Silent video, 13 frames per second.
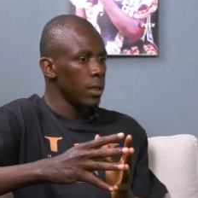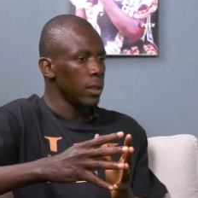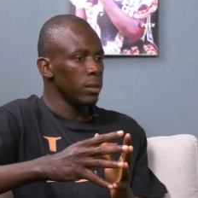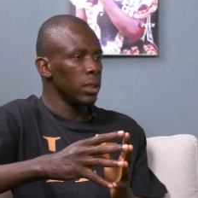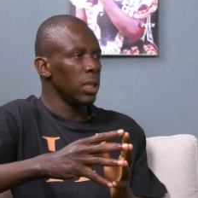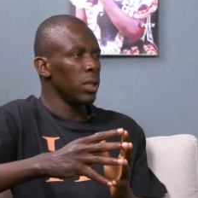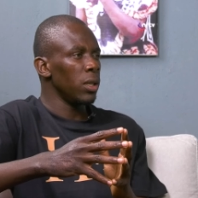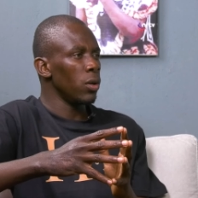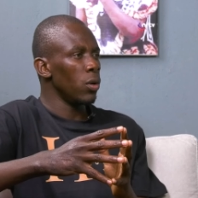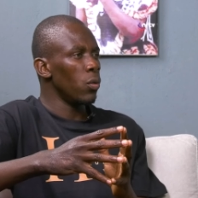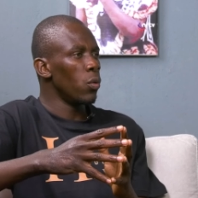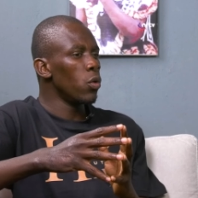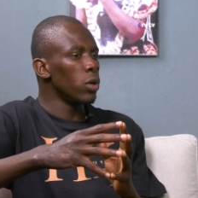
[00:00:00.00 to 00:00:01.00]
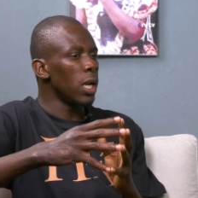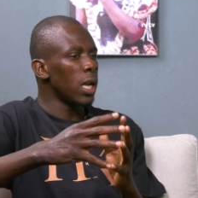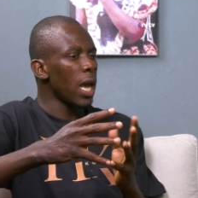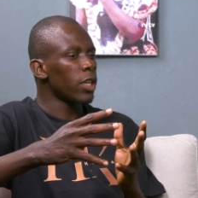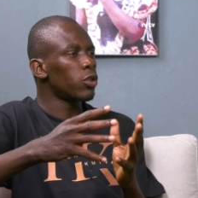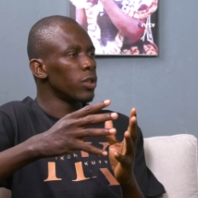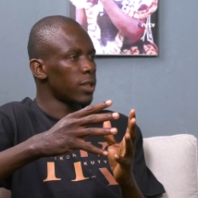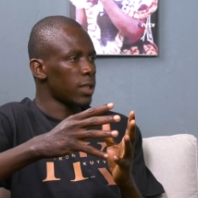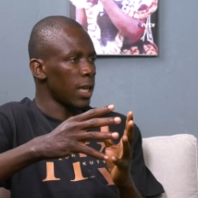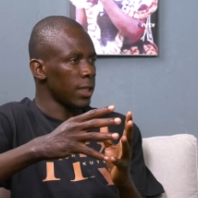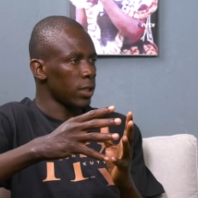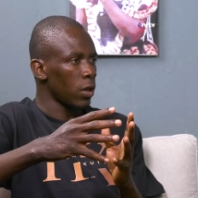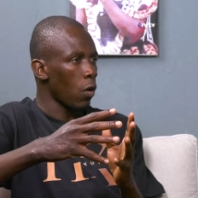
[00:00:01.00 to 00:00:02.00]
Uh, uh, would like to
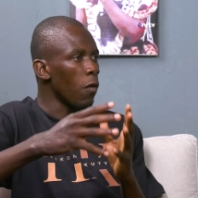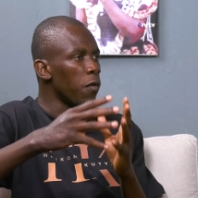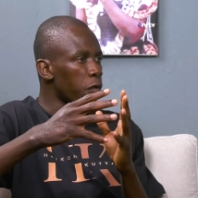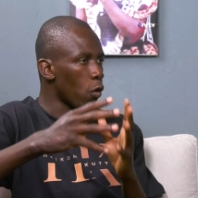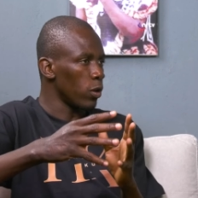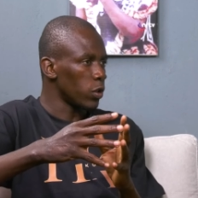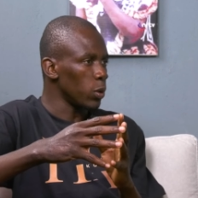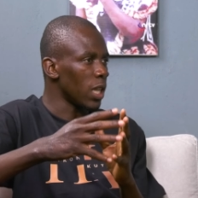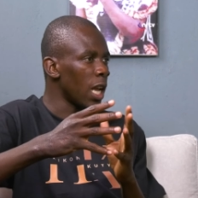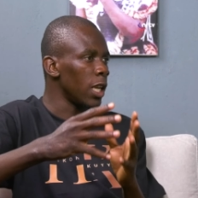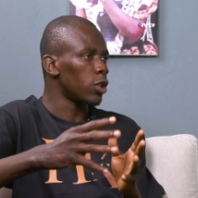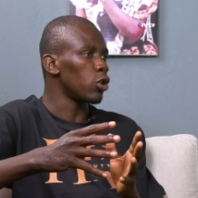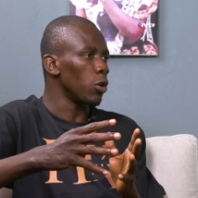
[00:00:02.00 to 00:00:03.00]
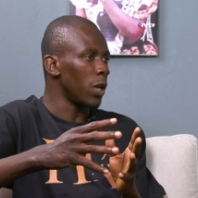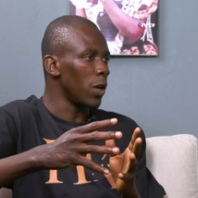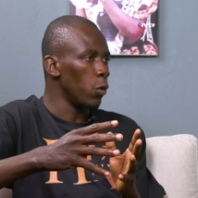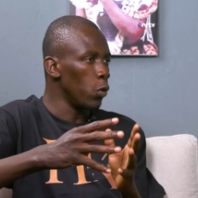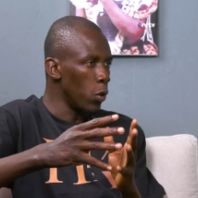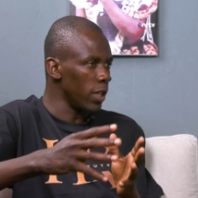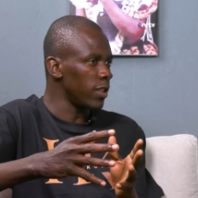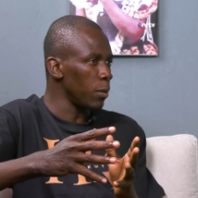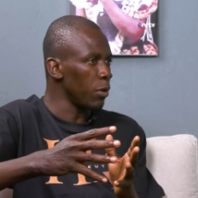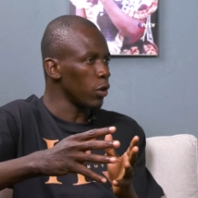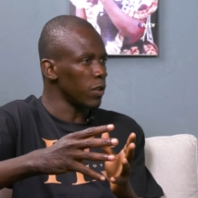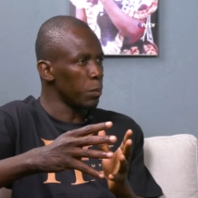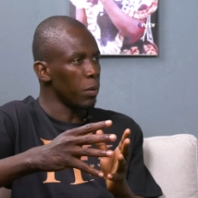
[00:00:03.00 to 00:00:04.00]
start, of course, with Alexio Gwenzi
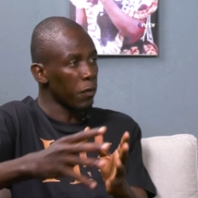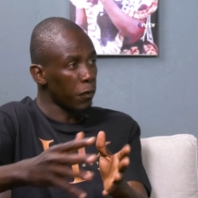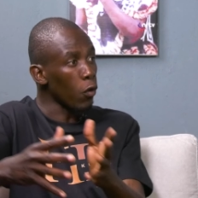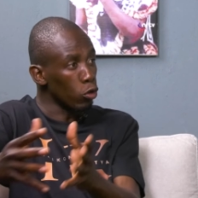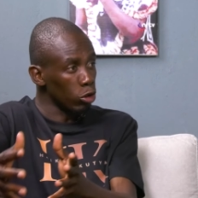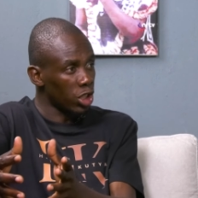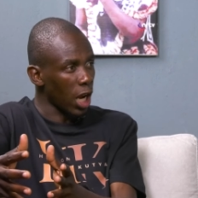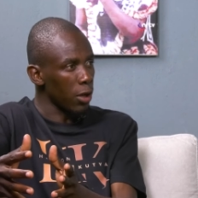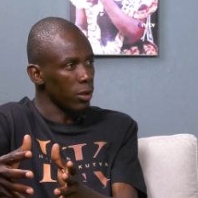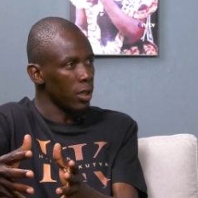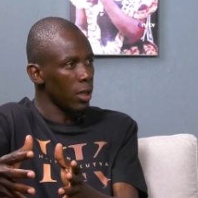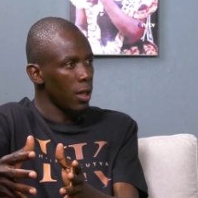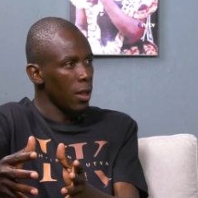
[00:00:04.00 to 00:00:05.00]
because before Good Child,